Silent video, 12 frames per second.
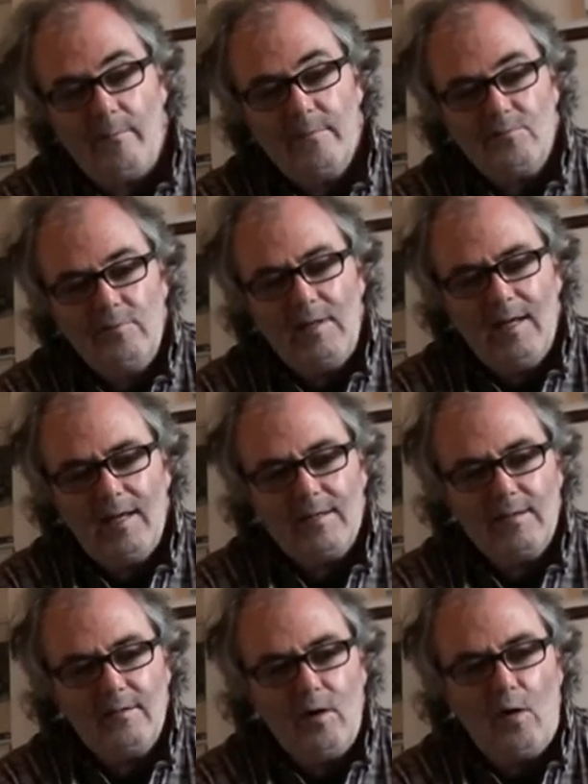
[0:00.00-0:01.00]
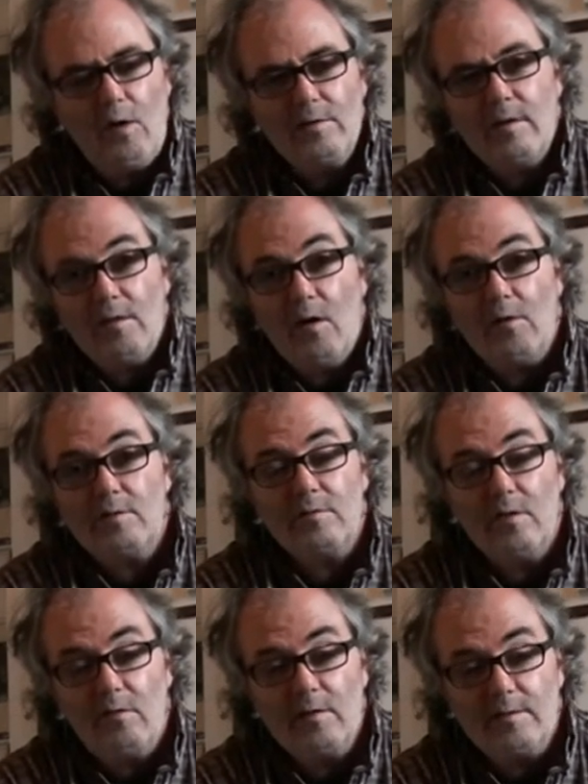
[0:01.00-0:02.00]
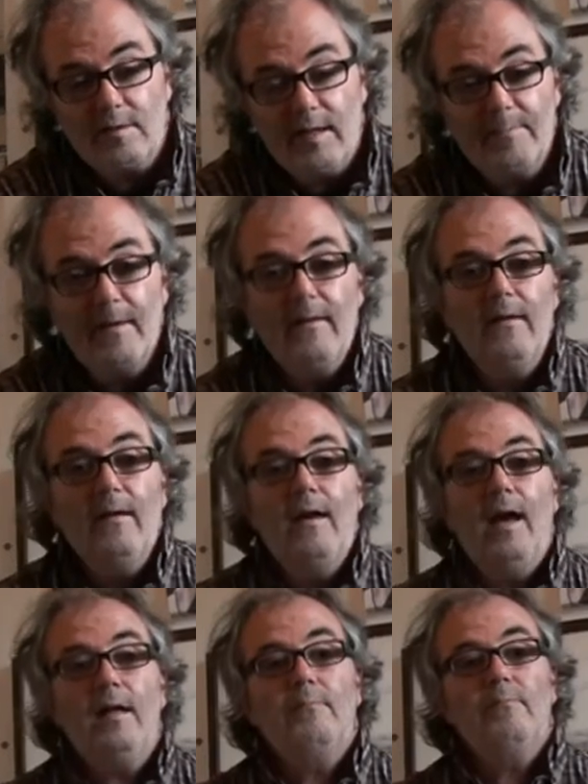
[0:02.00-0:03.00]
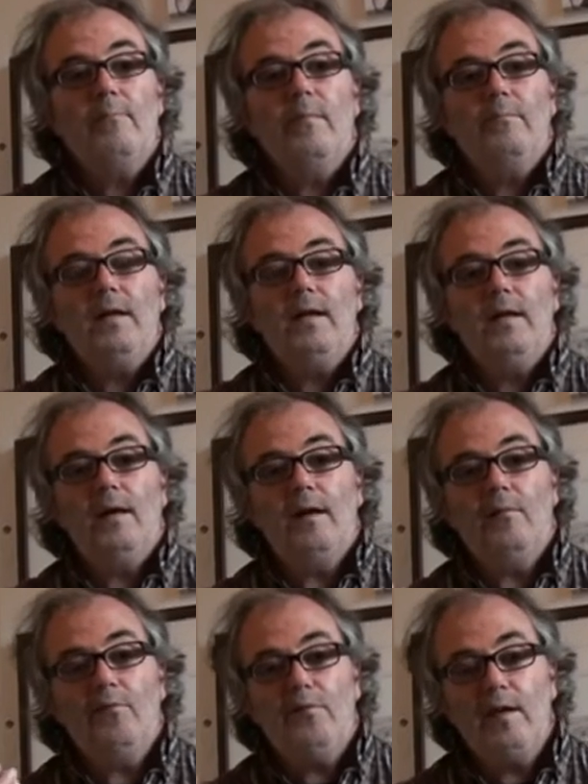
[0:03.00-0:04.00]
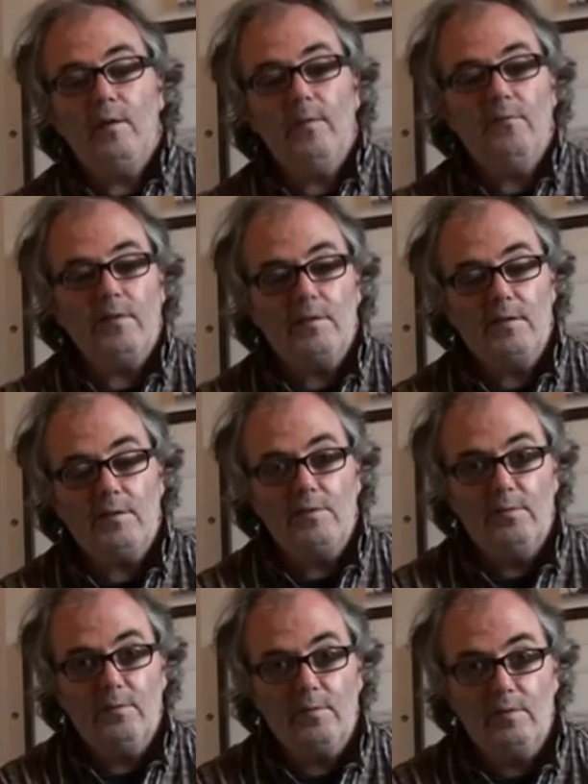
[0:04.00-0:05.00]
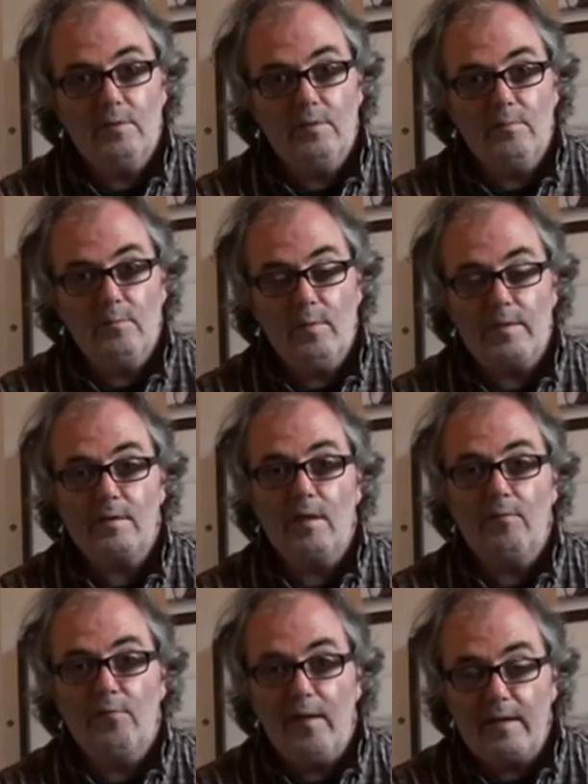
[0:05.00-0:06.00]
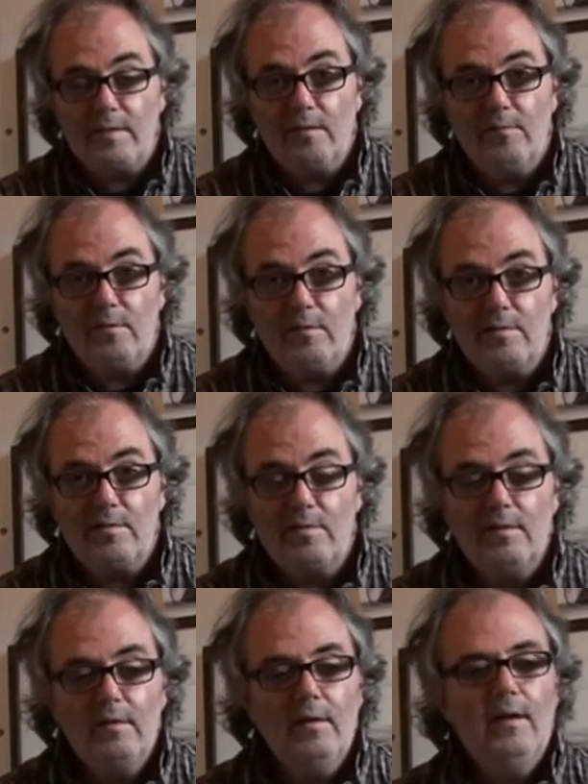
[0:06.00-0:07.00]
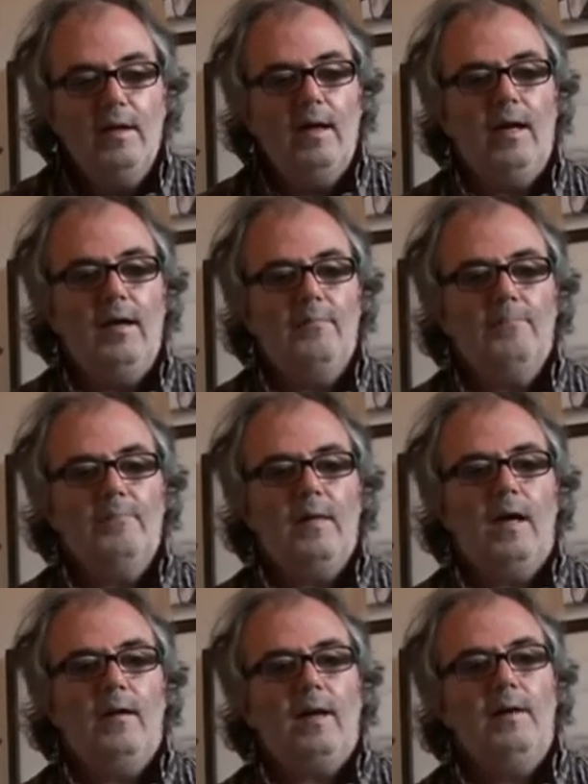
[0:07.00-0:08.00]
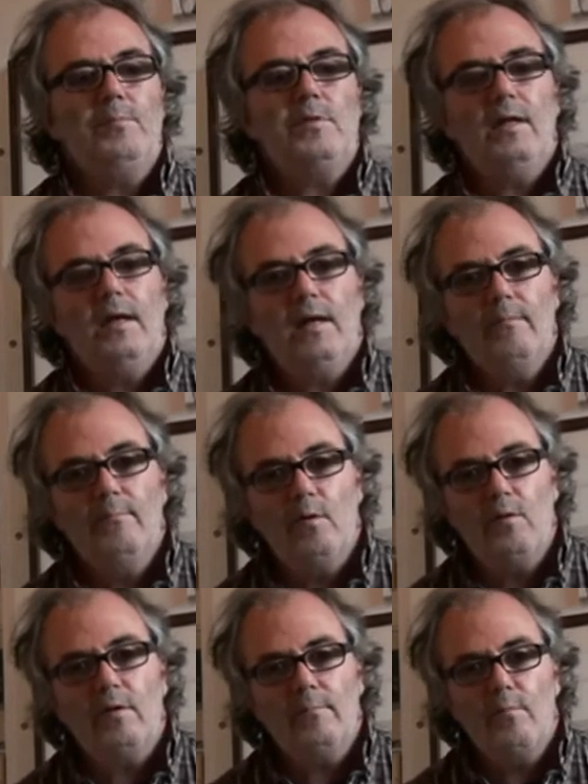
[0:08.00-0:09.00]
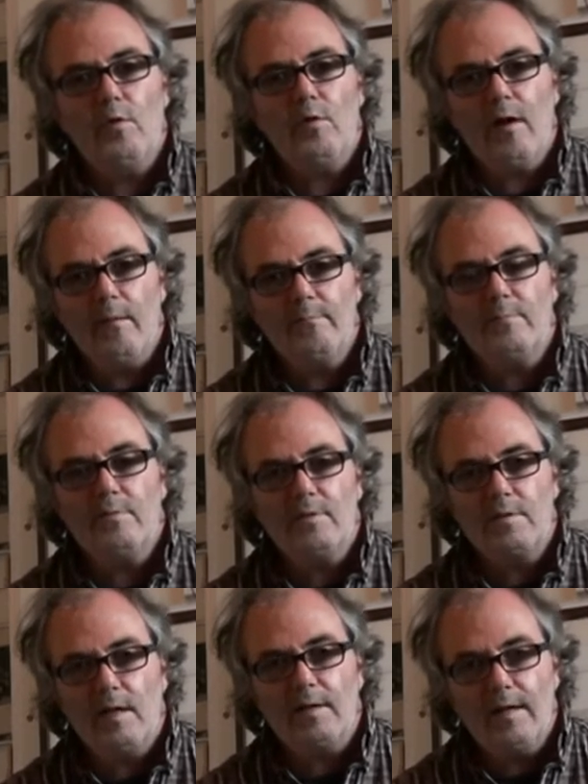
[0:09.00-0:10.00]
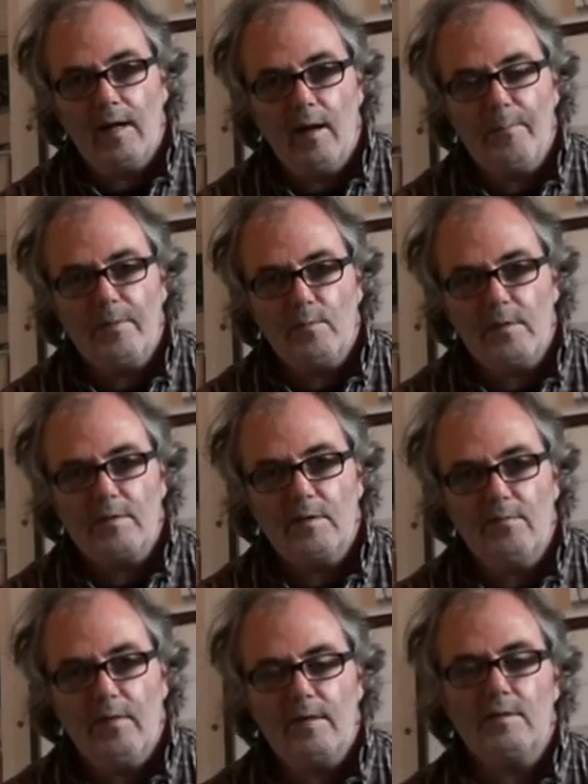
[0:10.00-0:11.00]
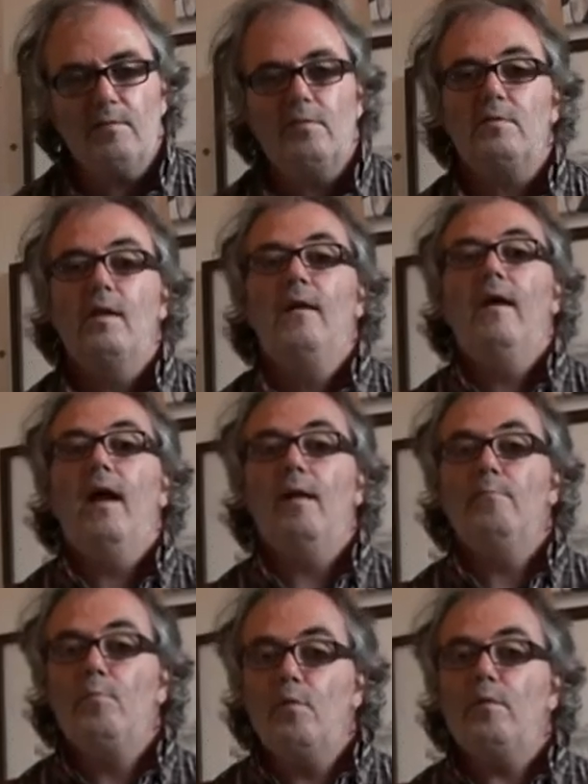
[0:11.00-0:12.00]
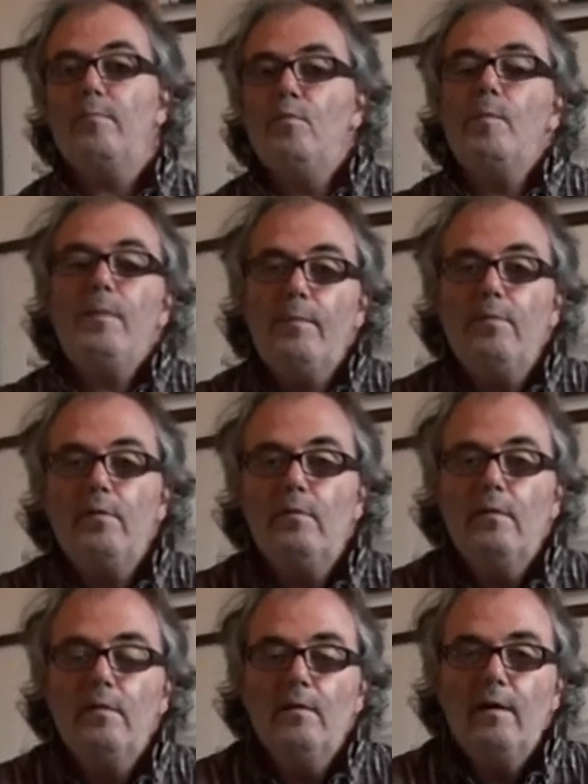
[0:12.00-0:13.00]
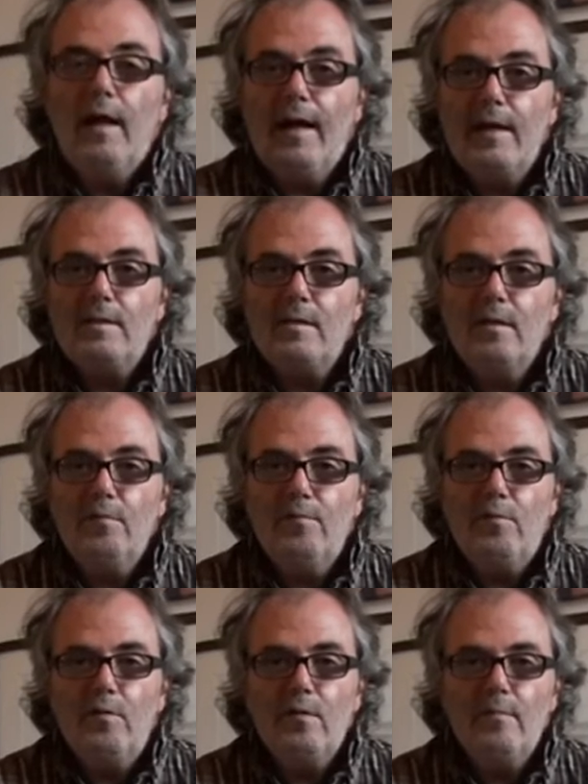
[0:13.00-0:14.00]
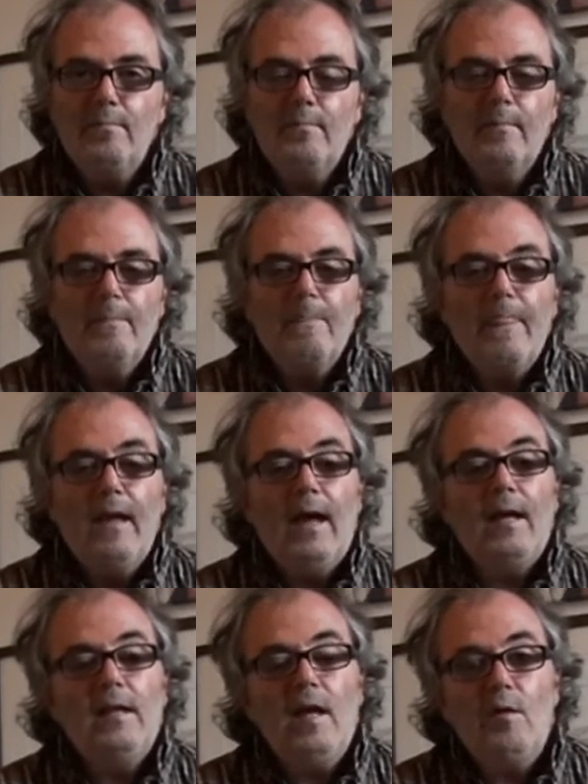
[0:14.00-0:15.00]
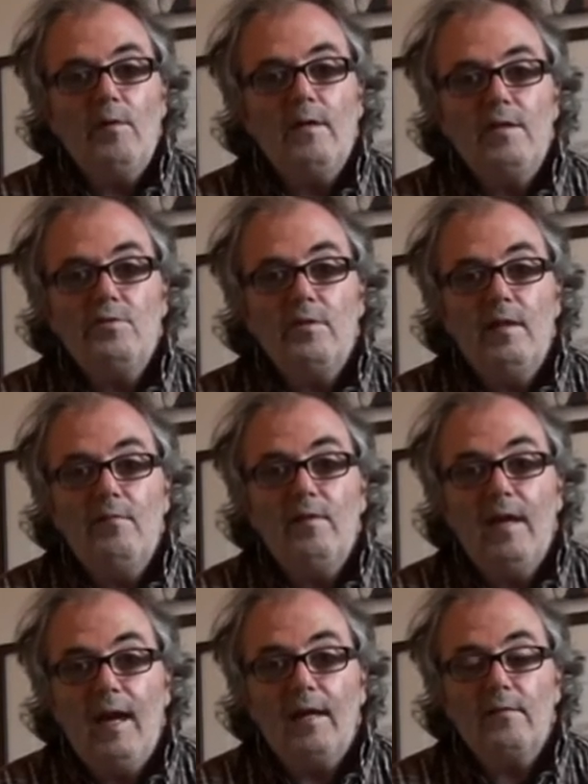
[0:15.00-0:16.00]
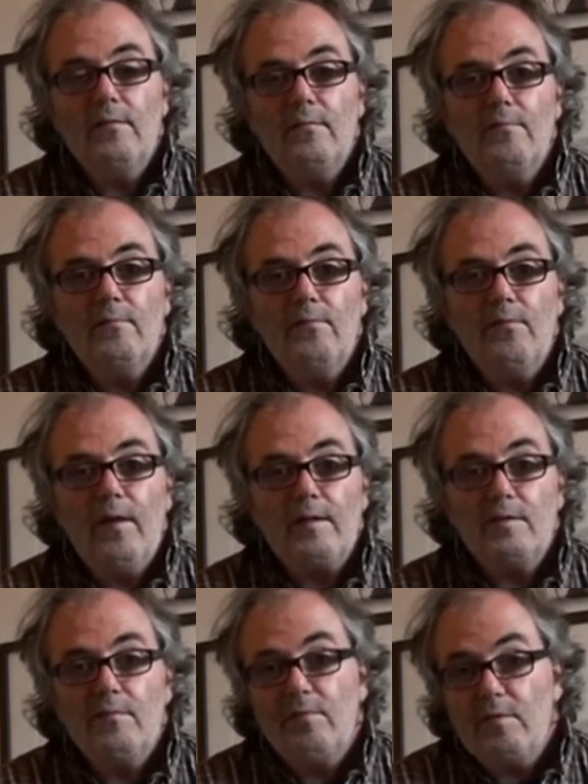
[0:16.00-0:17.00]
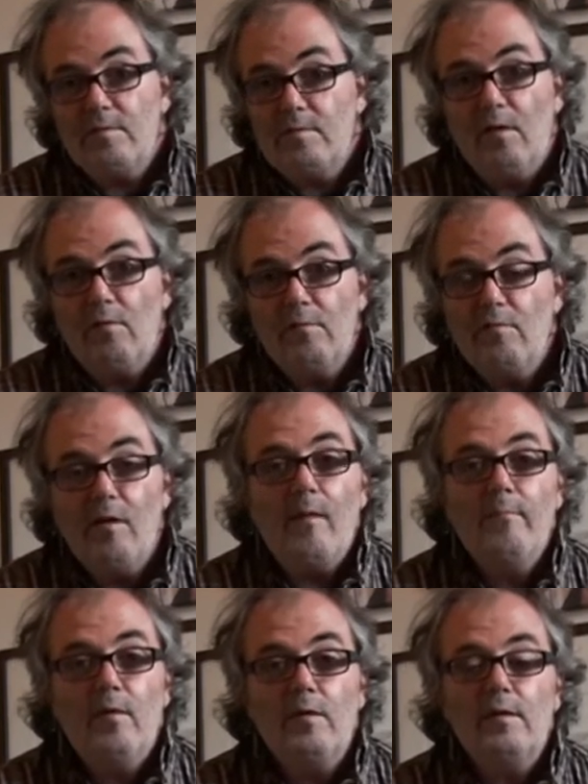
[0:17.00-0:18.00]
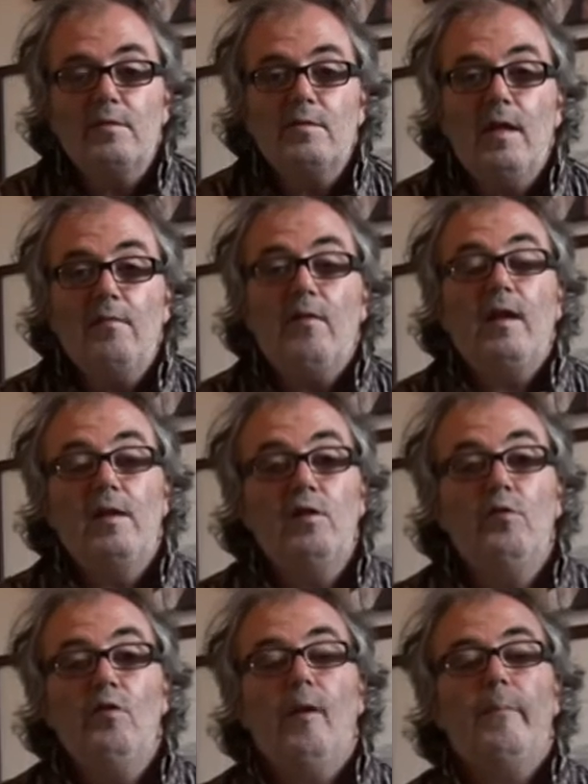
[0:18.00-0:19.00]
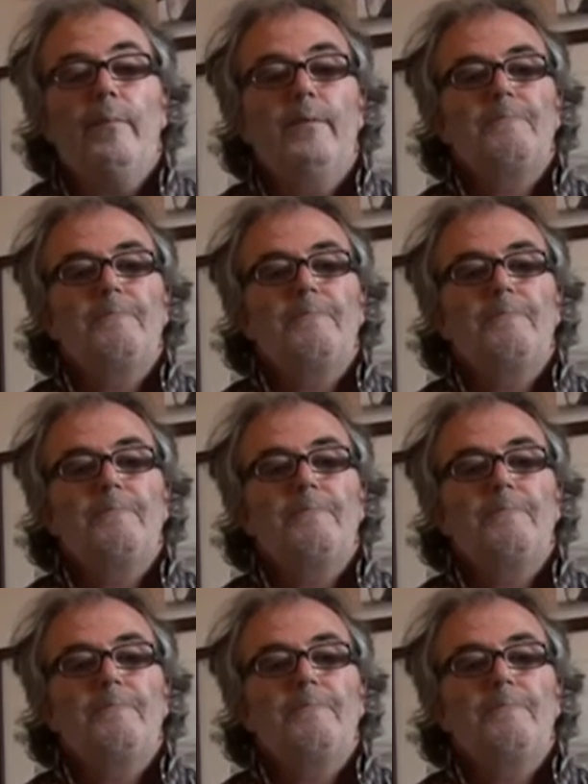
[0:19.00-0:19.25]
It's really getting hotter and hotter all the time. And being a frequent visitor to whisky festivals, I keep seeing more and more rums turning up at whisky festivals, and more people asking for them. And nowadays you're even getting festivals on rum on itself in Europe.